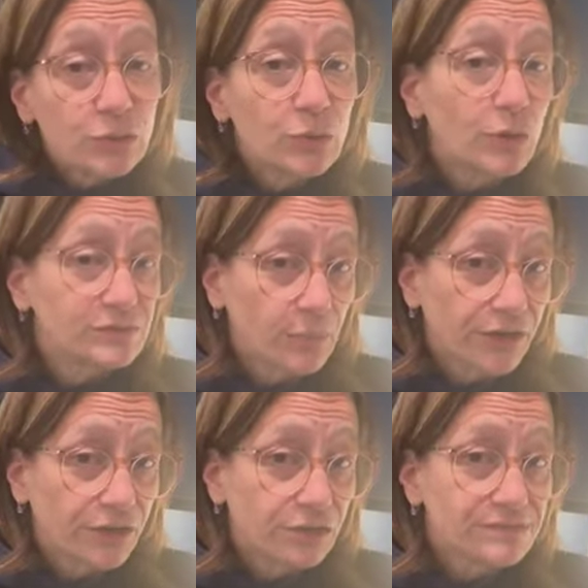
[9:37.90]
glucose
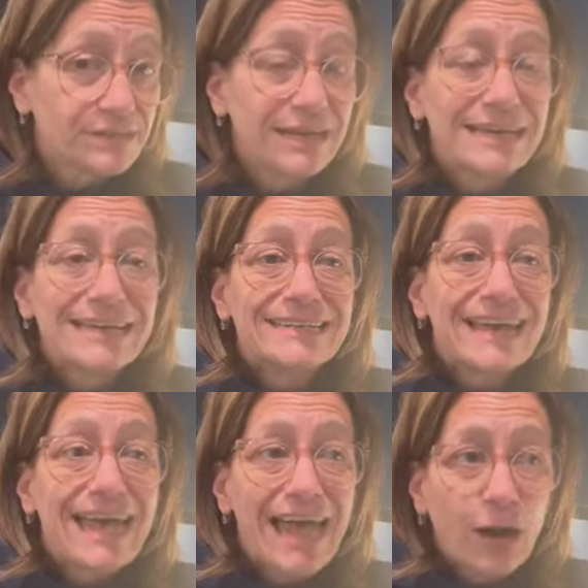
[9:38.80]
monitors
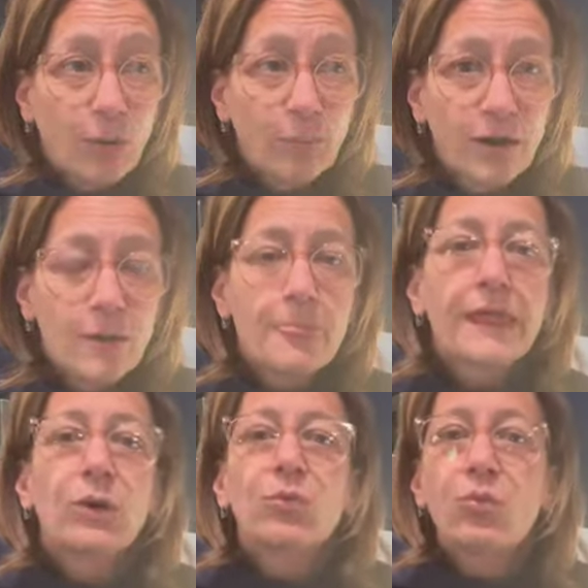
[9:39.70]
to help
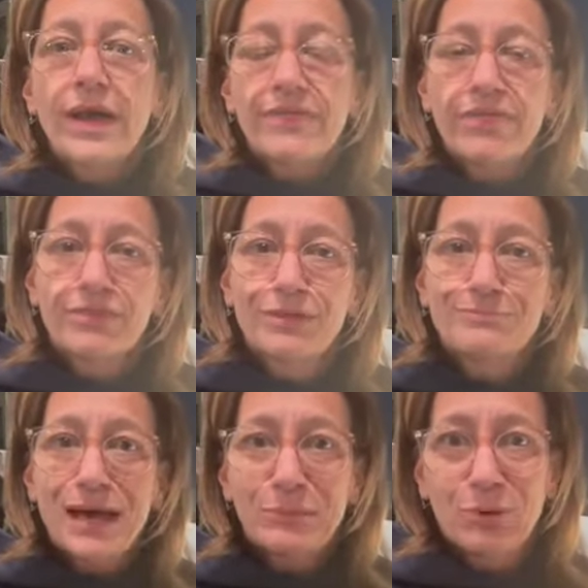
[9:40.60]
with
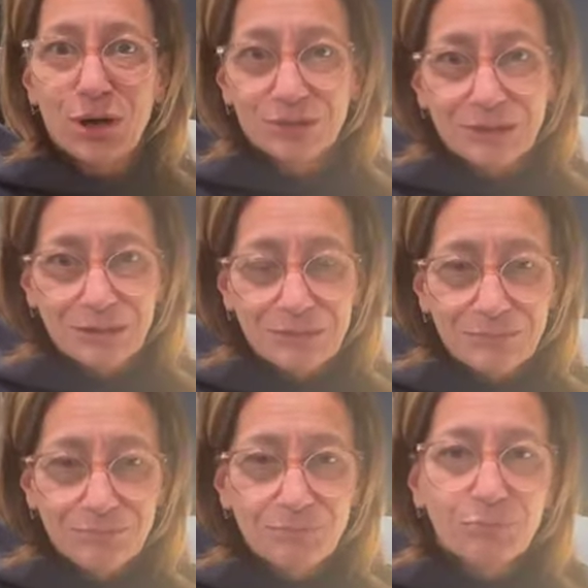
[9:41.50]
the metabolic
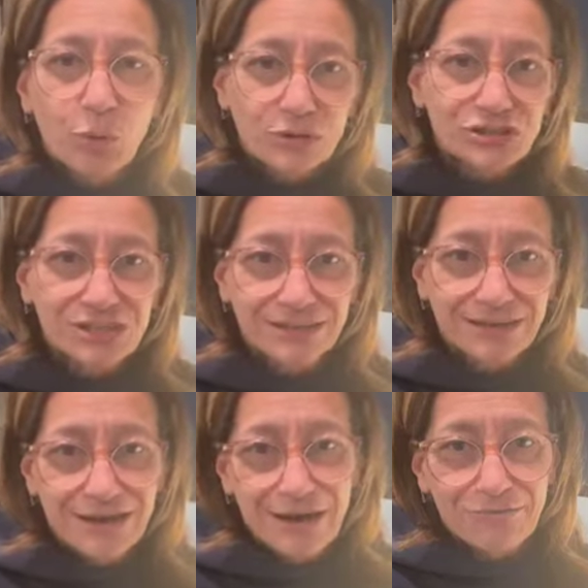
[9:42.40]
portion
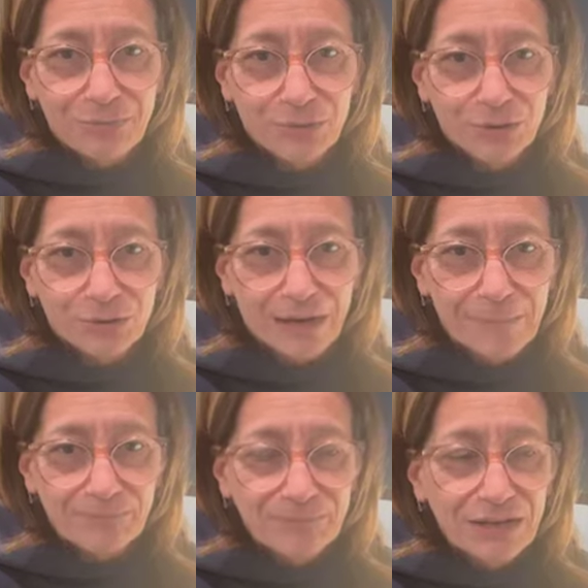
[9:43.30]
of the
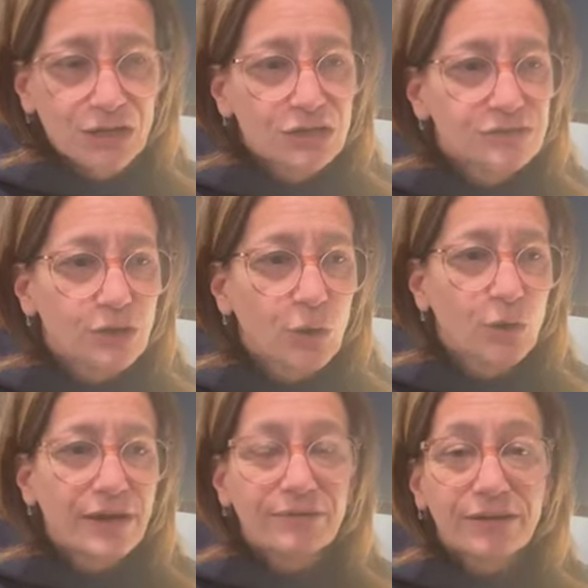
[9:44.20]
program.
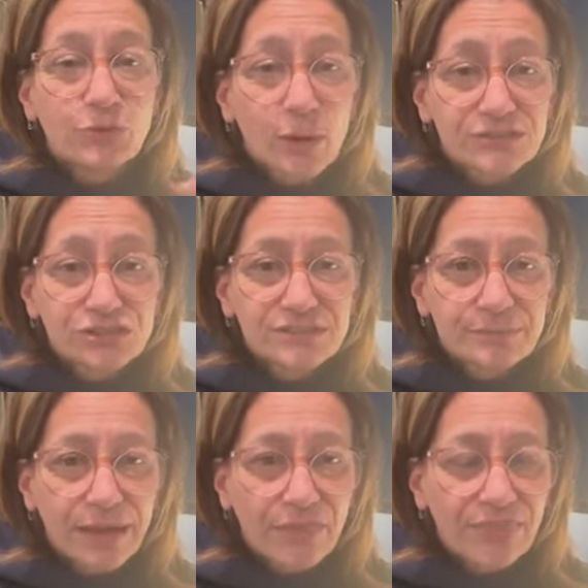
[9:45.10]
So if you have
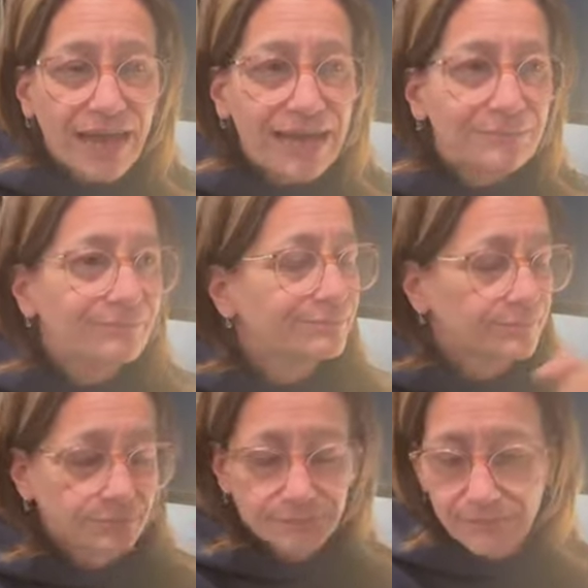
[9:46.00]
questions about that,
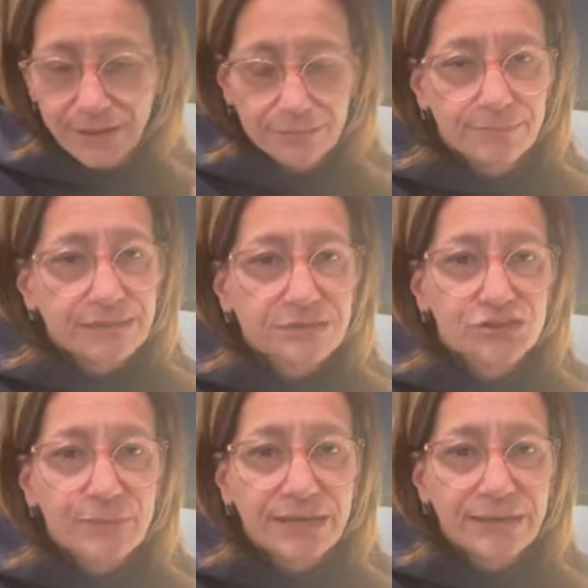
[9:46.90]

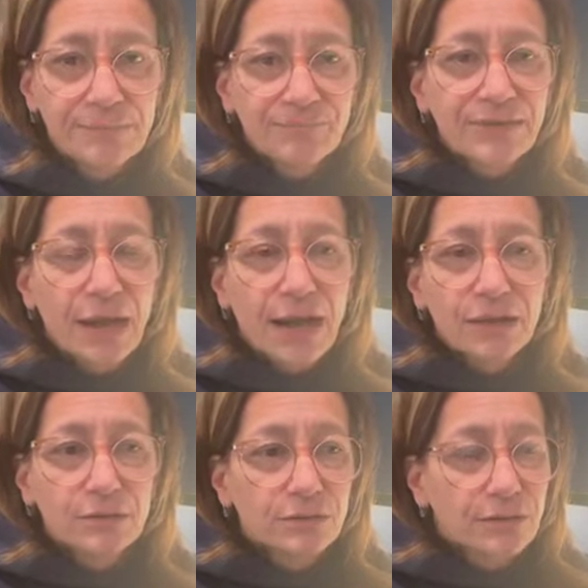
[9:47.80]
message me.
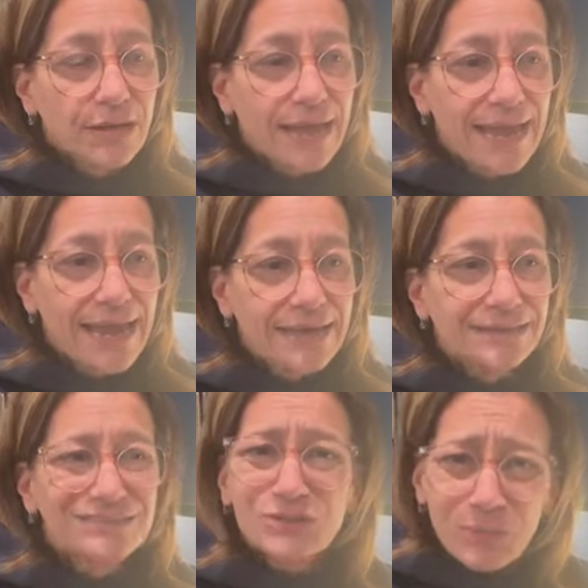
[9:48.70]

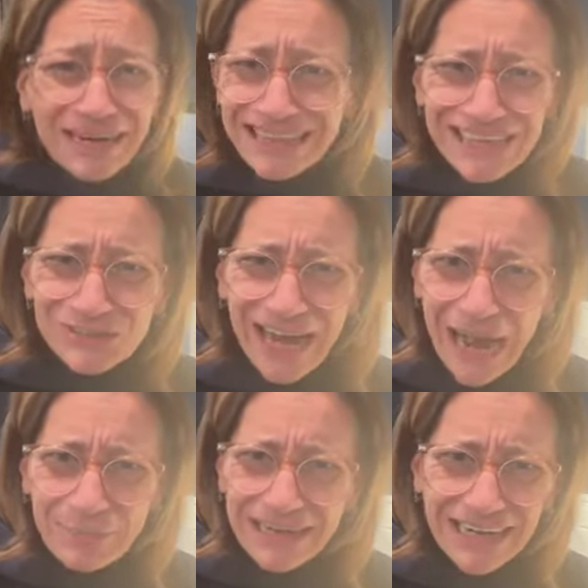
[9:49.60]
And so many things are
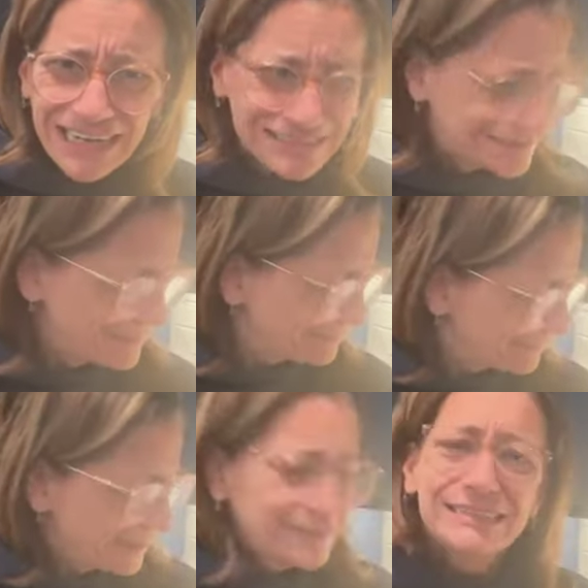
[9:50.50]
happening, guys.
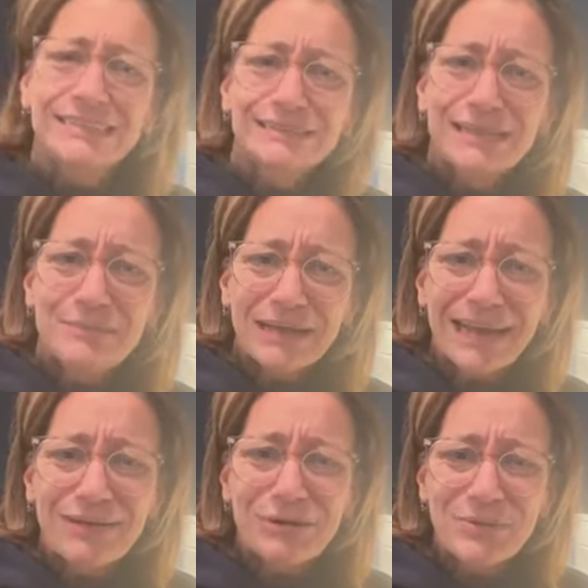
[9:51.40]
See you
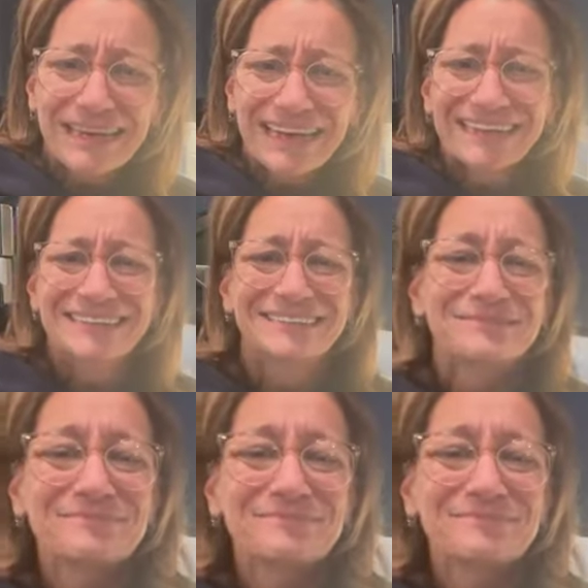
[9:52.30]
Monday. Have a good weekend.